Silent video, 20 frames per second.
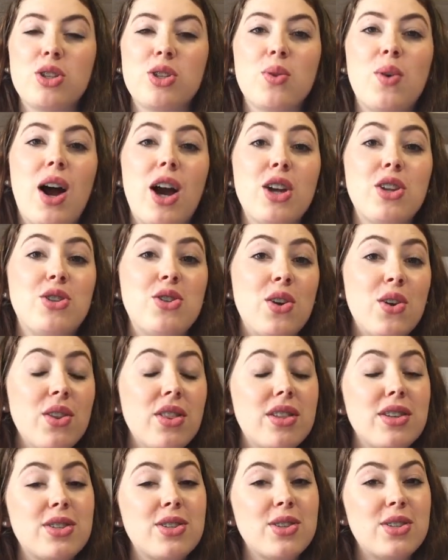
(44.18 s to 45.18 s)
So I
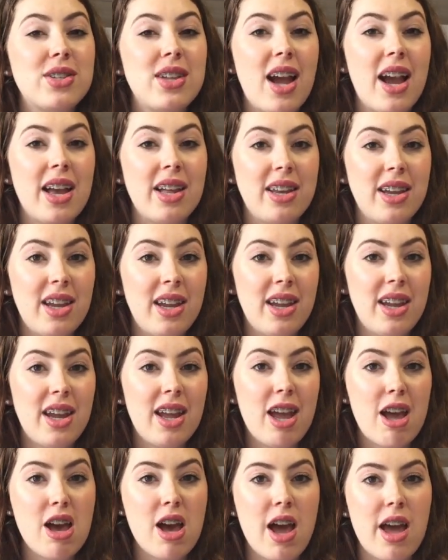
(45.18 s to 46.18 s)
joined the society
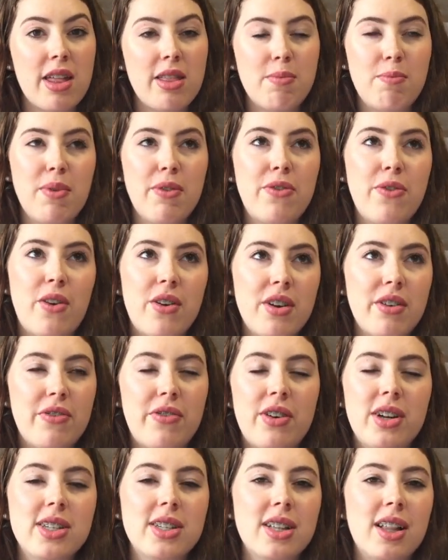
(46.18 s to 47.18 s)
and before the
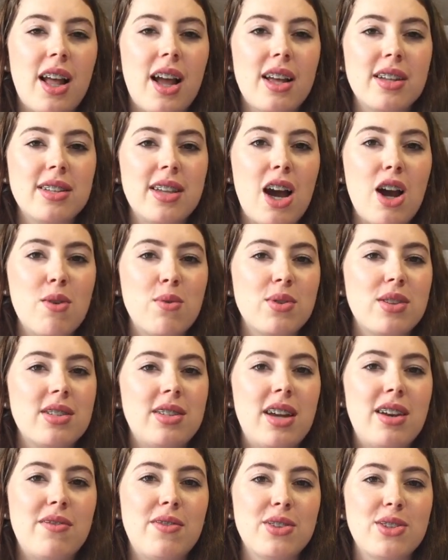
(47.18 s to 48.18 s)
first class I was
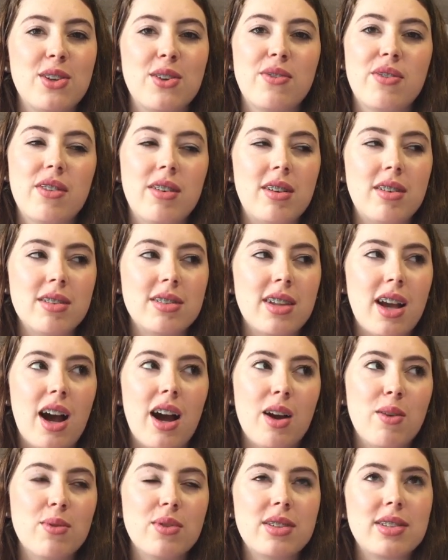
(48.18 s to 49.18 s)
nervous, of course,
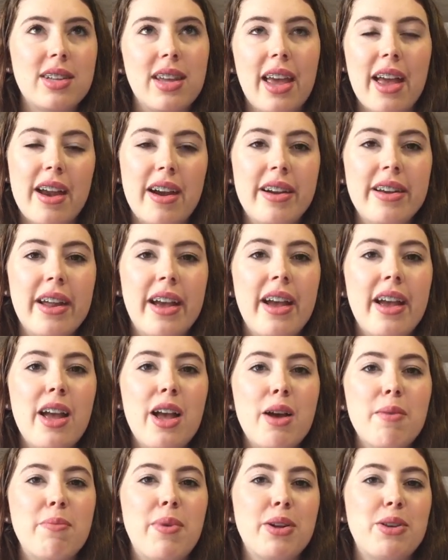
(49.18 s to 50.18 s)
I was scared,
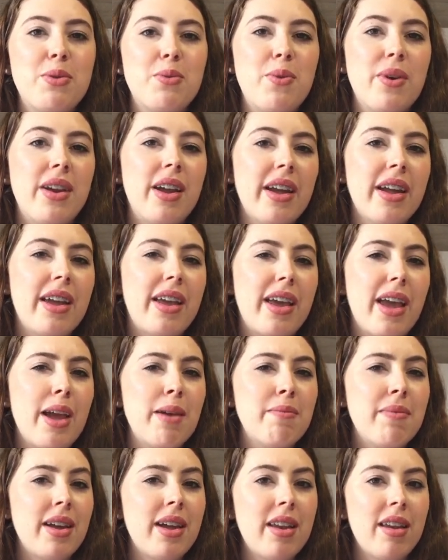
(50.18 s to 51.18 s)
but when I
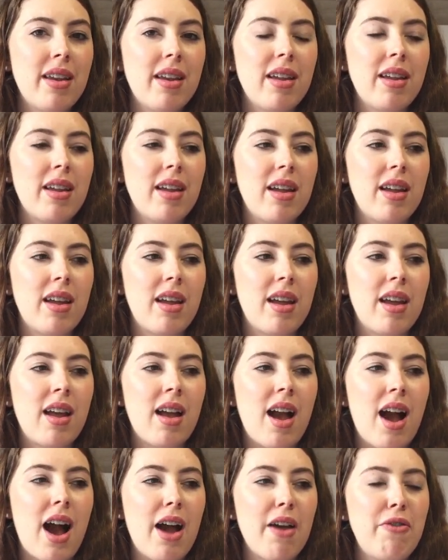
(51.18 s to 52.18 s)
came in,
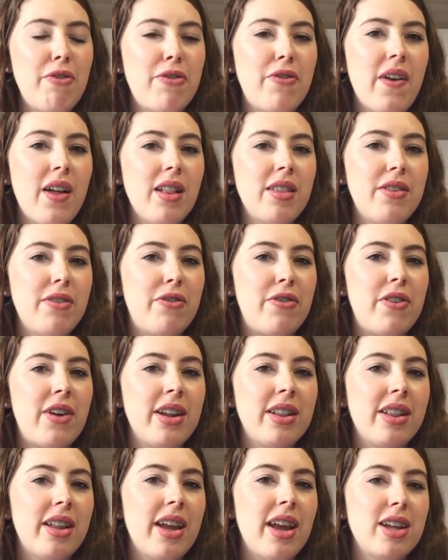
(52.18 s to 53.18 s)
I felt the
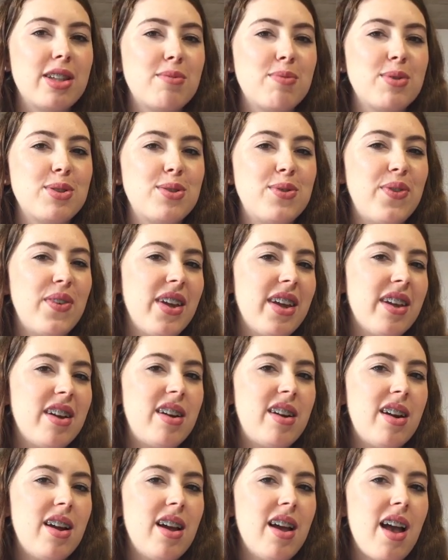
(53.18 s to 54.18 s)
friendly
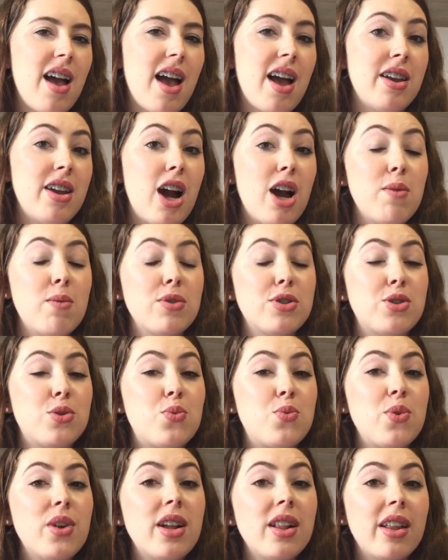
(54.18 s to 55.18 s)
atmosphere and I was
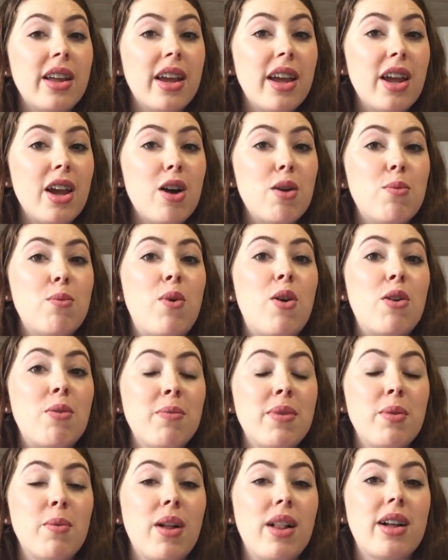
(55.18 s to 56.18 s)
really
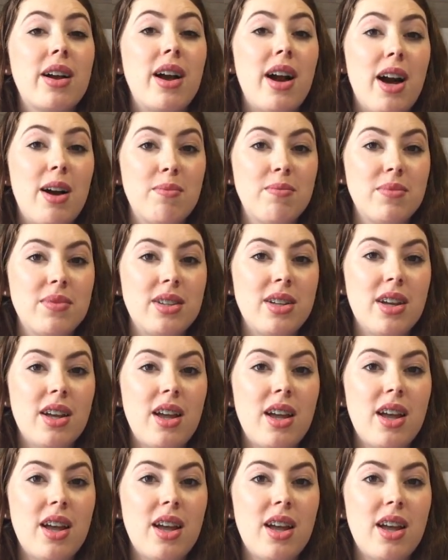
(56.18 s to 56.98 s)
warmly welcomed.